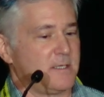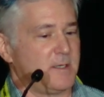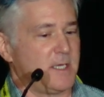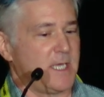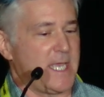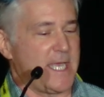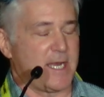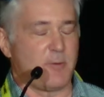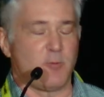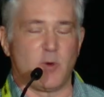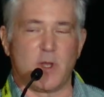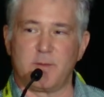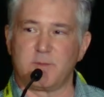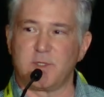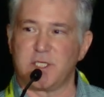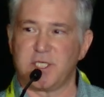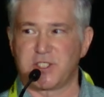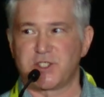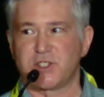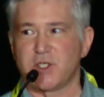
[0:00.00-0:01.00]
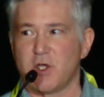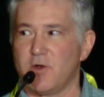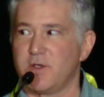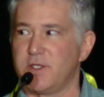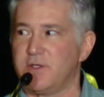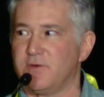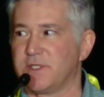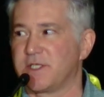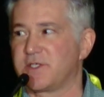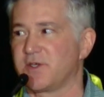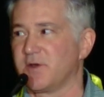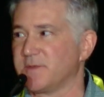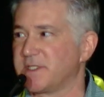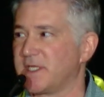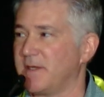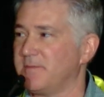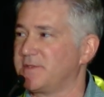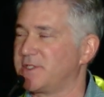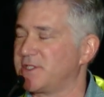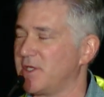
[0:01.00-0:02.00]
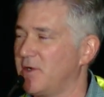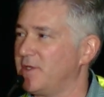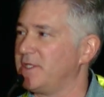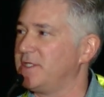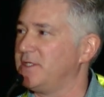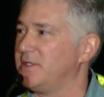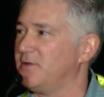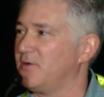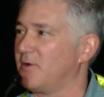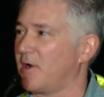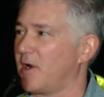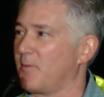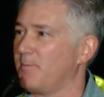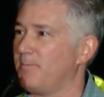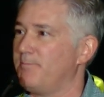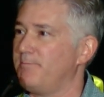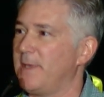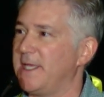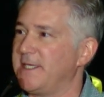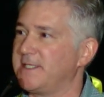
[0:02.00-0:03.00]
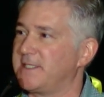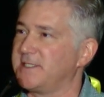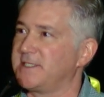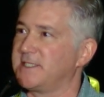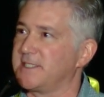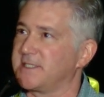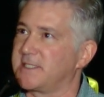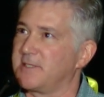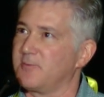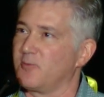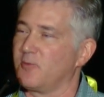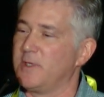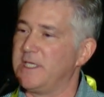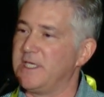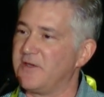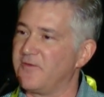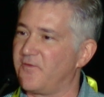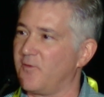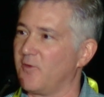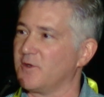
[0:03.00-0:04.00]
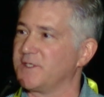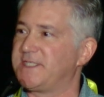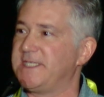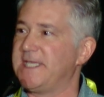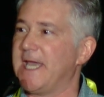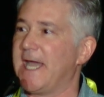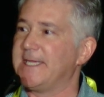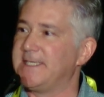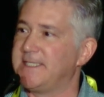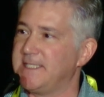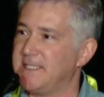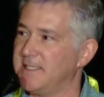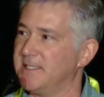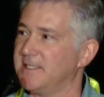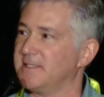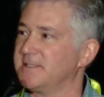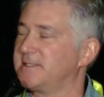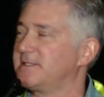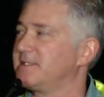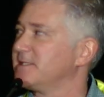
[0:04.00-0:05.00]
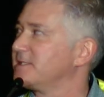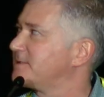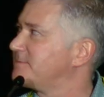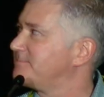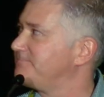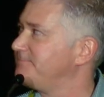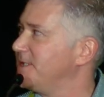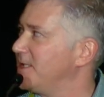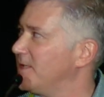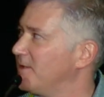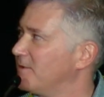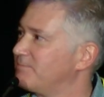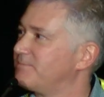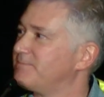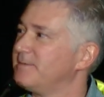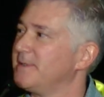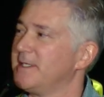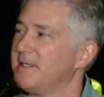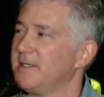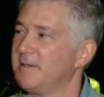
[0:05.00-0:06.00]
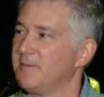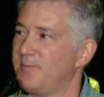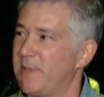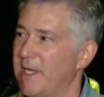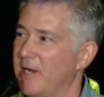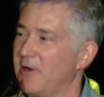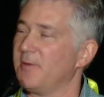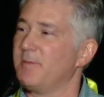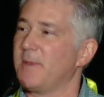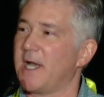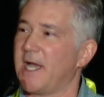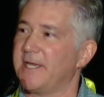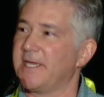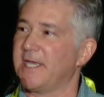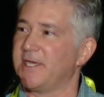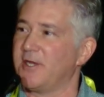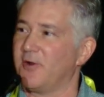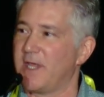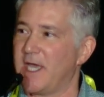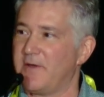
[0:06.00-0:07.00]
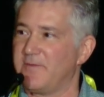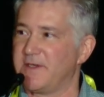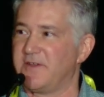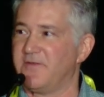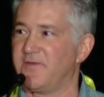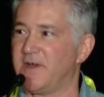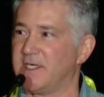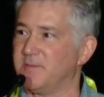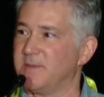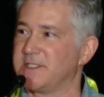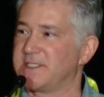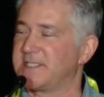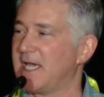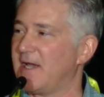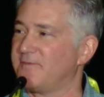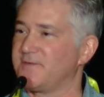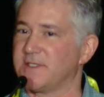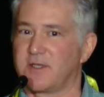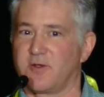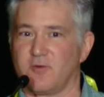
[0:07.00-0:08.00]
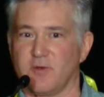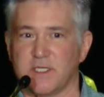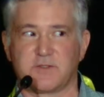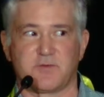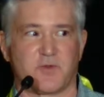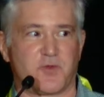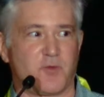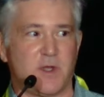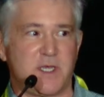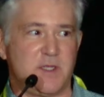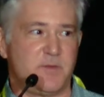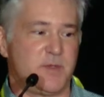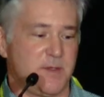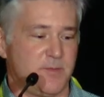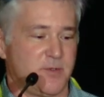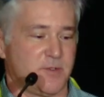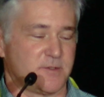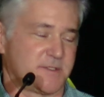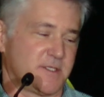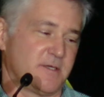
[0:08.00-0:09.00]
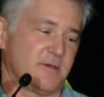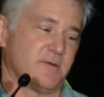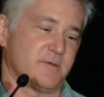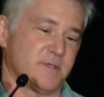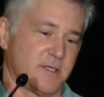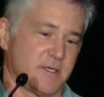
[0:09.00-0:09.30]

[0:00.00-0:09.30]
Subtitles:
what I'm going to show you, and the terms that I'm showing you, are meant to just reinforce the ideas. Just, bear in mind, I don't have a development staff like Chris with 20 people, so,